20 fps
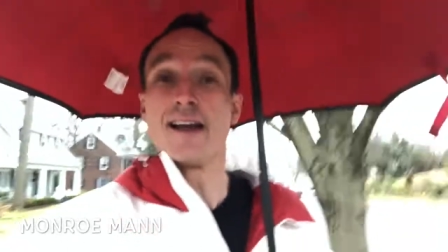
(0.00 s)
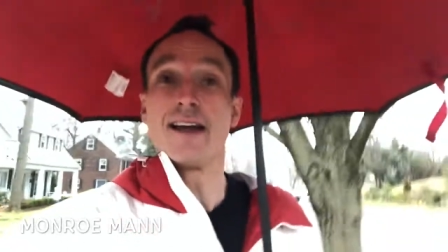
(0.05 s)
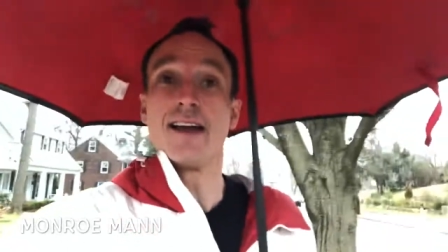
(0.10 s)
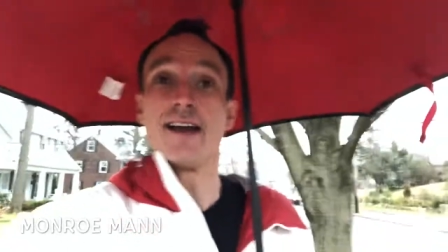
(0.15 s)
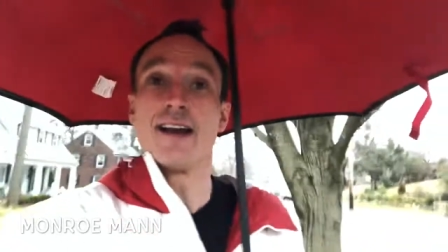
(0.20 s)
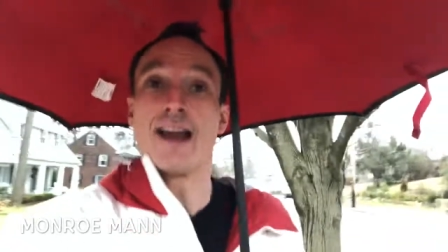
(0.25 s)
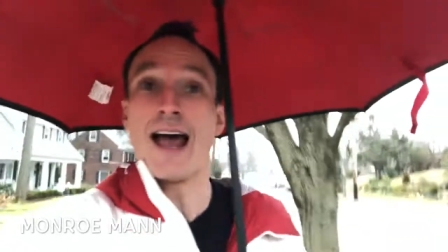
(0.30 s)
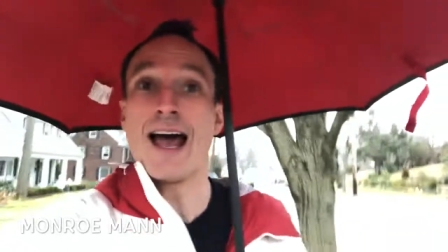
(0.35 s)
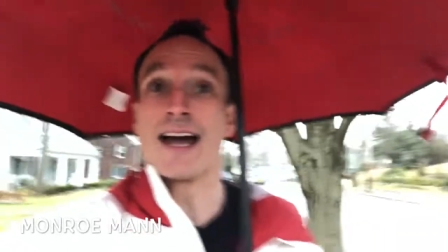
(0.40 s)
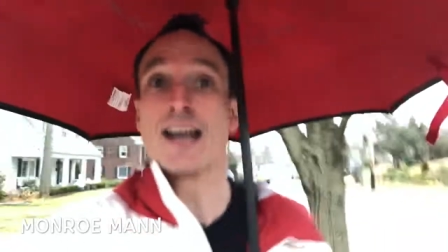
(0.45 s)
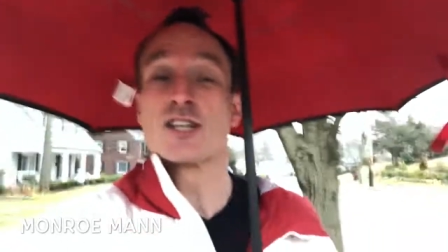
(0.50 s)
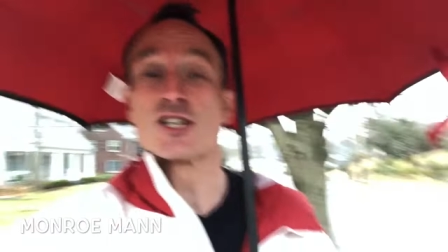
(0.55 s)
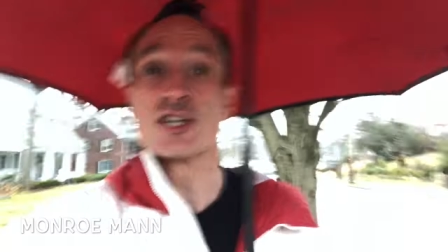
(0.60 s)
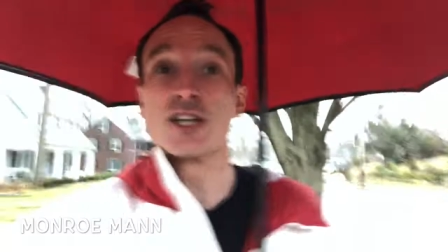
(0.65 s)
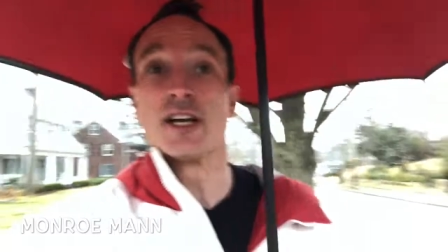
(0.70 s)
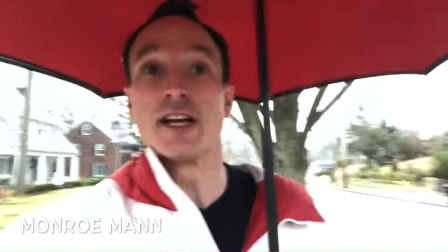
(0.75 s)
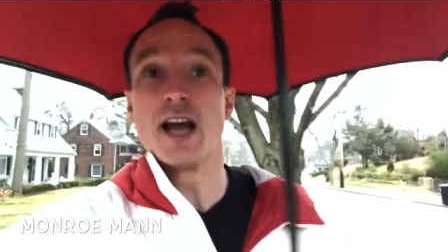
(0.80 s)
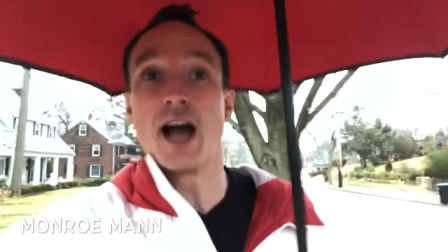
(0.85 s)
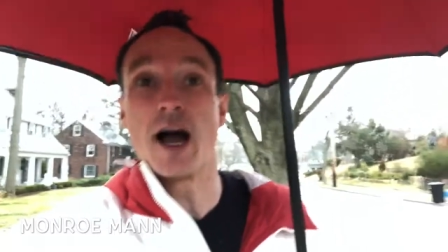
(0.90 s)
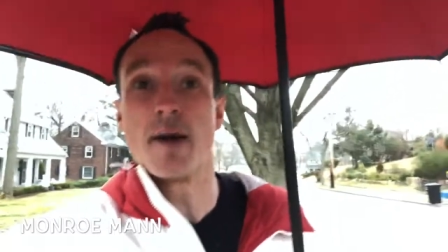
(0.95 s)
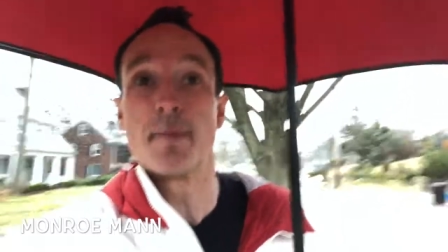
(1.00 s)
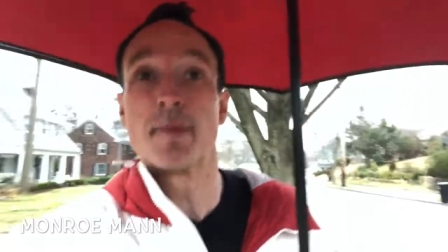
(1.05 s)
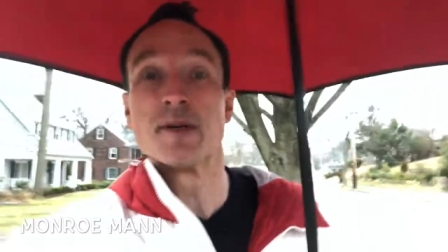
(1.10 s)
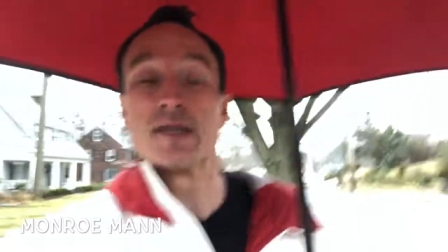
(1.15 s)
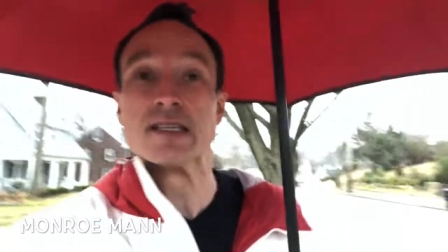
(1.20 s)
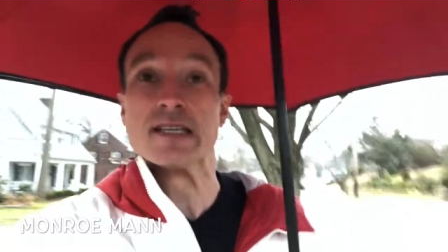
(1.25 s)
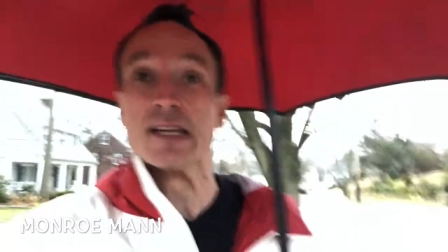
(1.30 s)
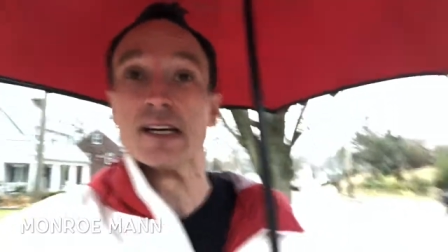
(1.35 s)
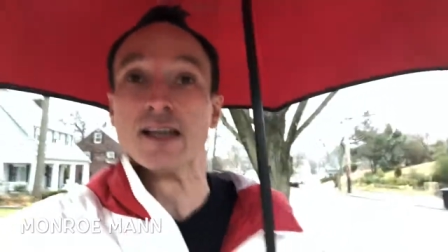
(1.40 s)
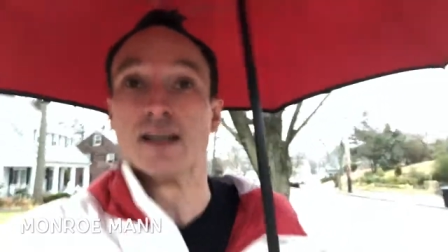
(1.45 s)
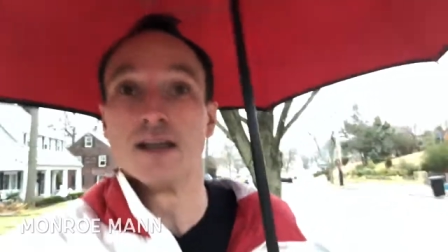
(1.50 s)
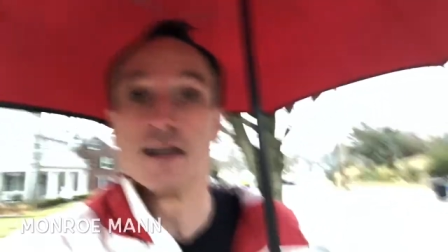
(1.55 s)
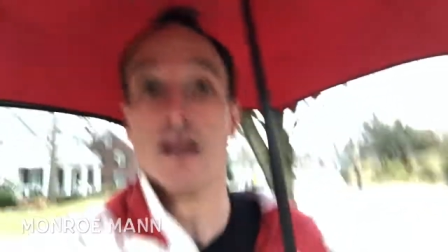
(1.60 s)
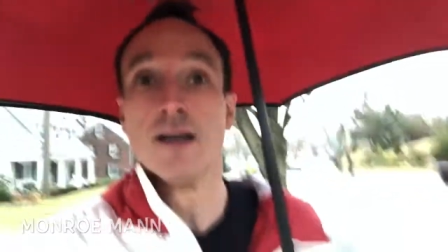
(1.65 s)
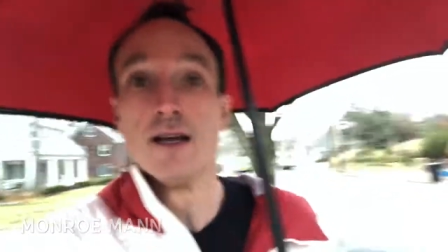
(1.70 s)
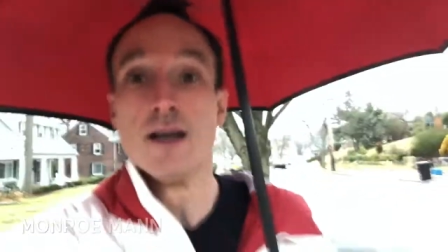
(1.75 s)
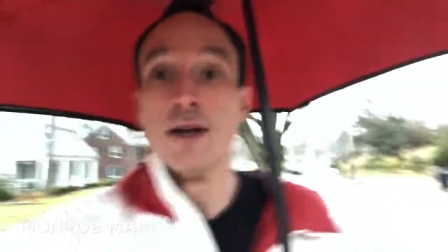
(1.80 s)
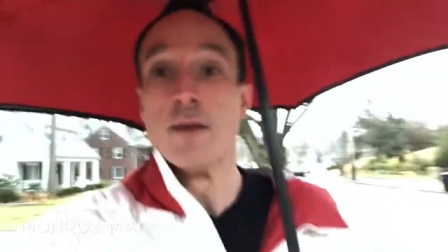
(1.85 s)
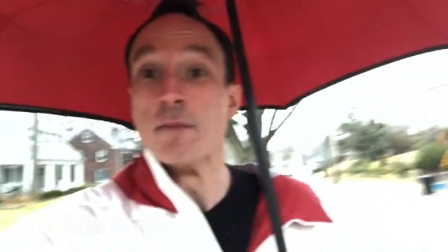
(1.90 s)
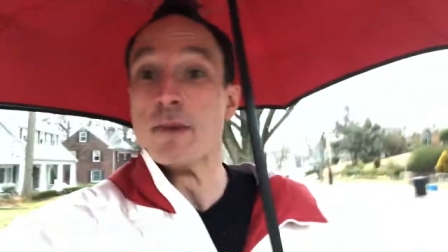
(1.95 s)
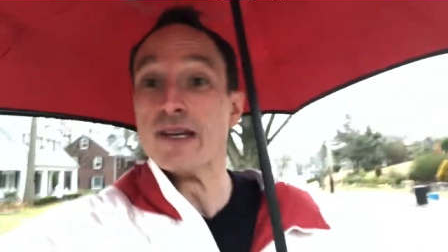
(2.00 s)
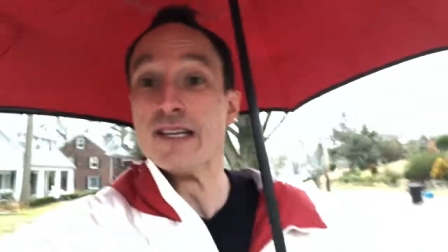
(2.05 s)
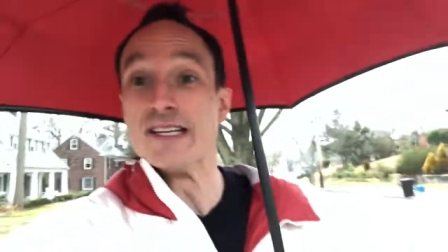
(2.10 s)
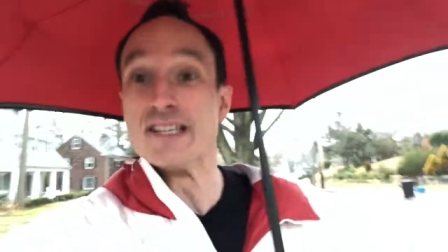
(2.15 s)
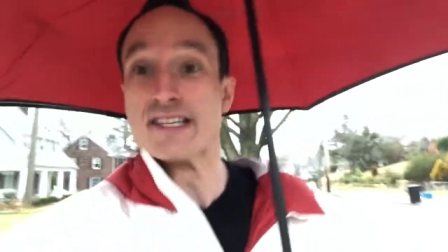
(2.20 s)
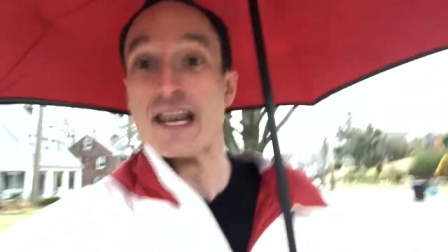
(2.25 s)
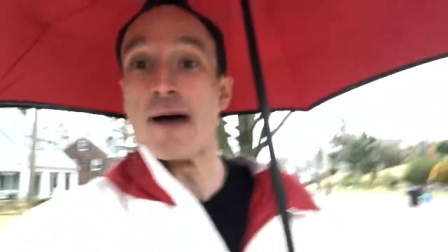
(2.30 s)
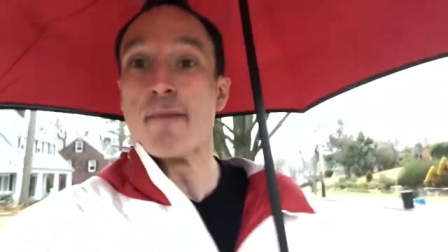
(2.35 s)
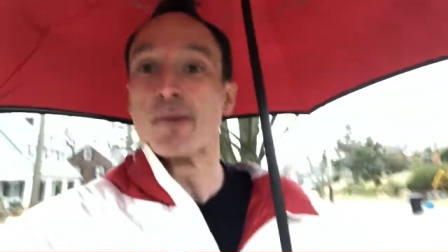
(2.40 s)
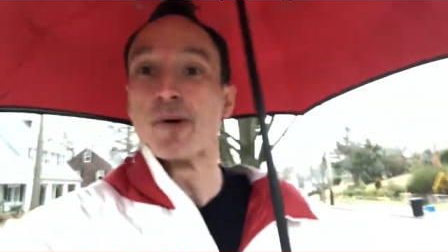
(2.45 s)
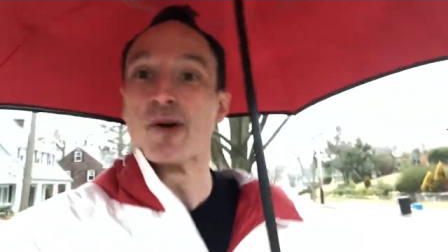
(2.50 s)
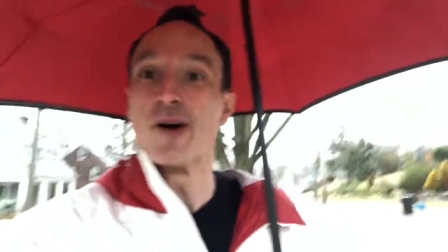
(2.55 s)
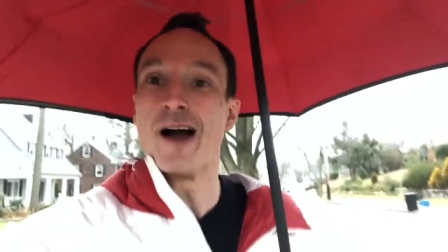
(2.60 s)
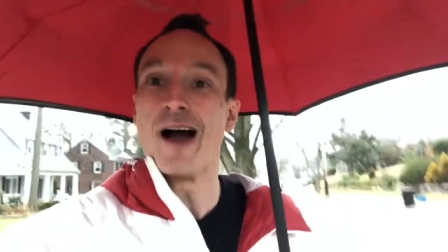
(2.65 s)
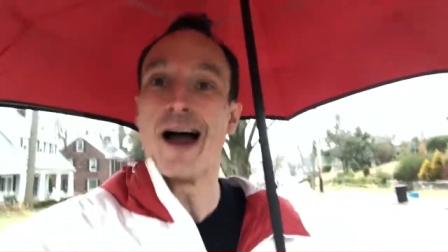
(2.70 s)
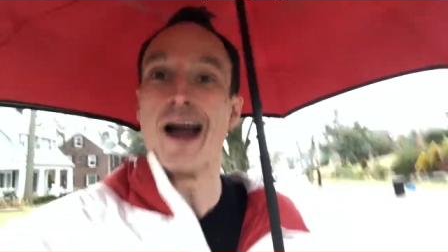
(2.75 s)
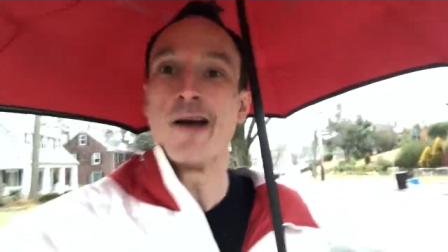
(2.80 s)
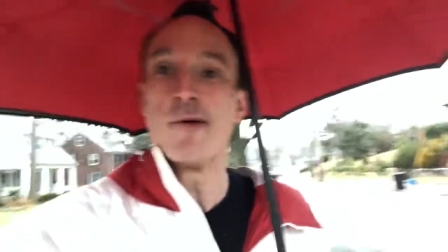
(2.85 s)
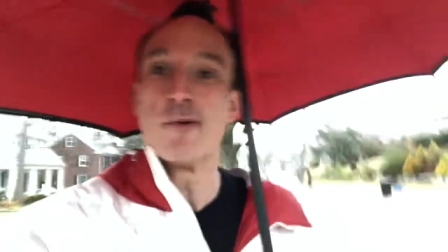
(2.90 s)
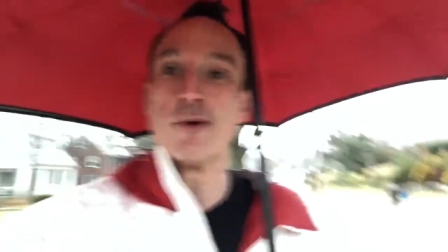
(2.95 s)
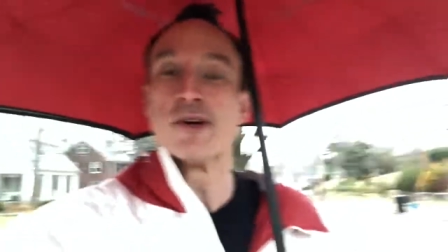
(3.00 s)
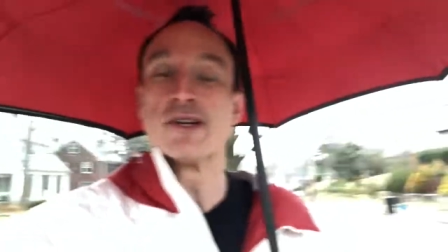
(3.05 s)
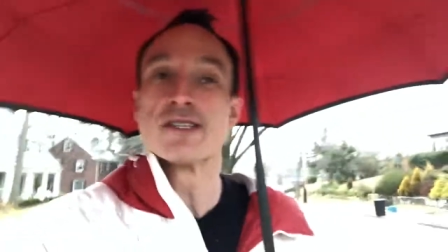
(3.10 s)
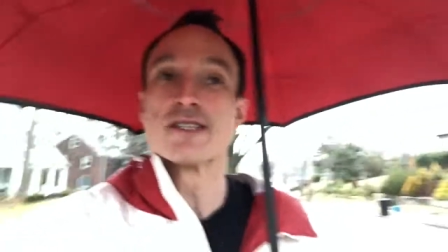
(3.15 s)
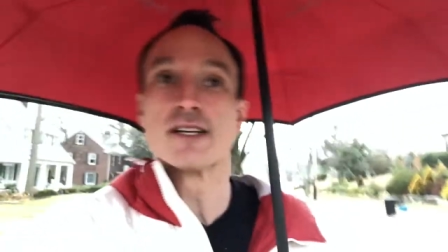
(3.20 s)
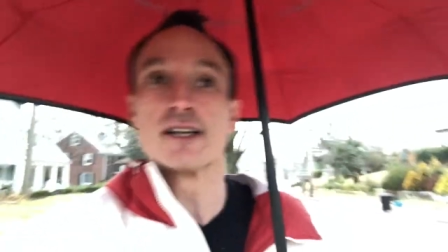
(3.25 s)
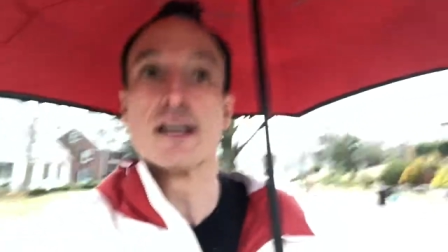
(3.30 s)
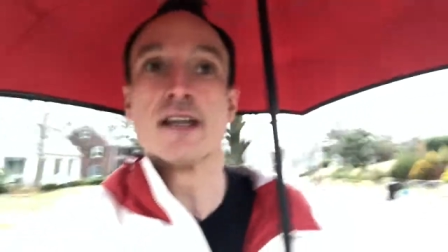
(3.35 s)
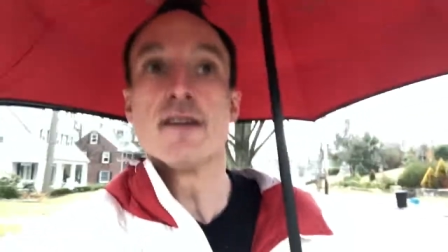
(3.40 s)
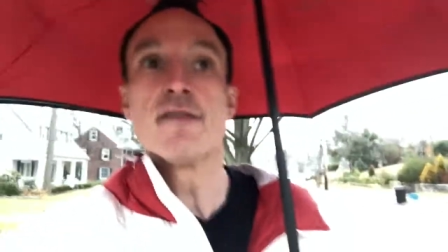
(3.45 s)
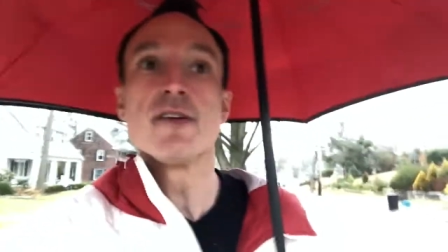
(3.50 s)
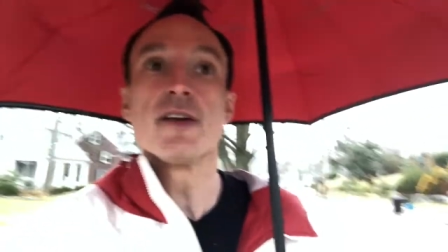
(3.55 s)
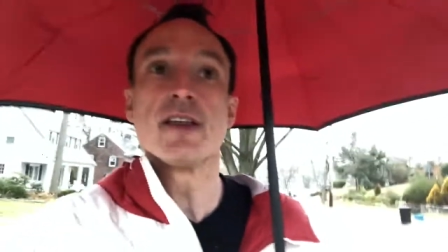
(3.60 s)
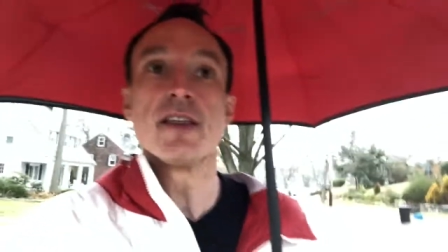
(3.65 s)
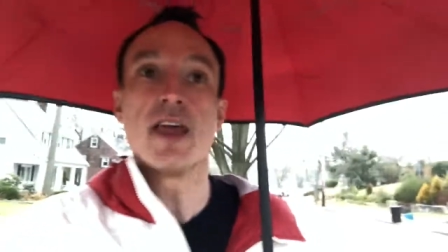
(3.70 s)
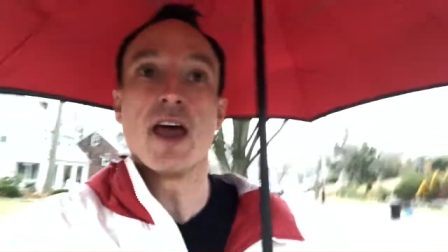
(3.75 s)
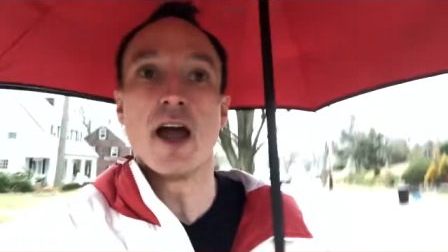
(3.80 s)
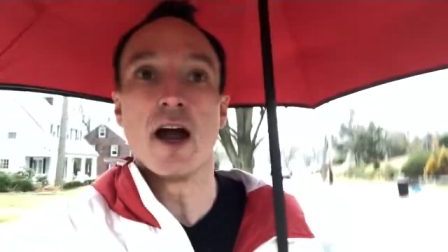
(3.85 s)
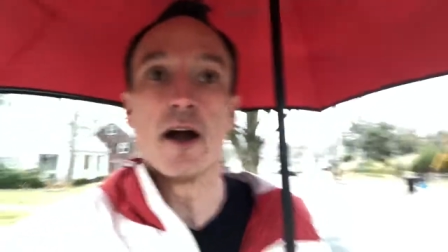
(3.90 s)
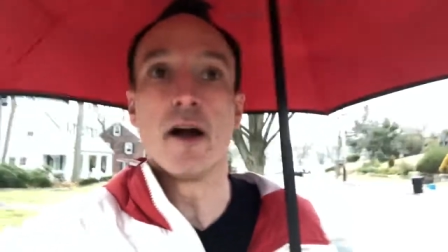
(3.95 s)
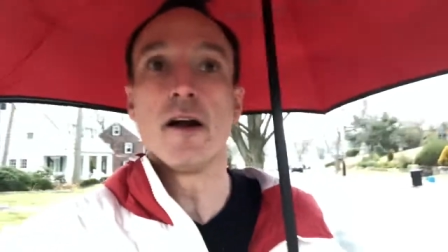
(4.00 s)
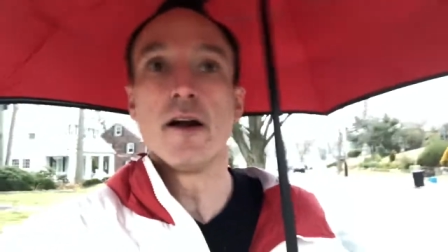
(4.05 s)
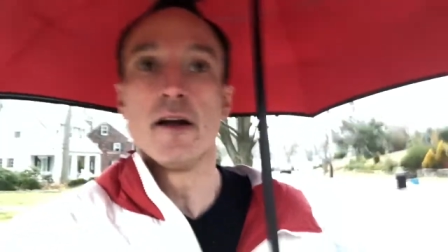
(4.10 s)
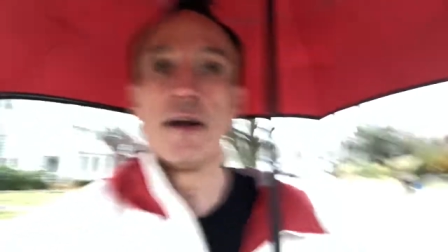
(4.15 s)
and actually up until mid-December I was living there,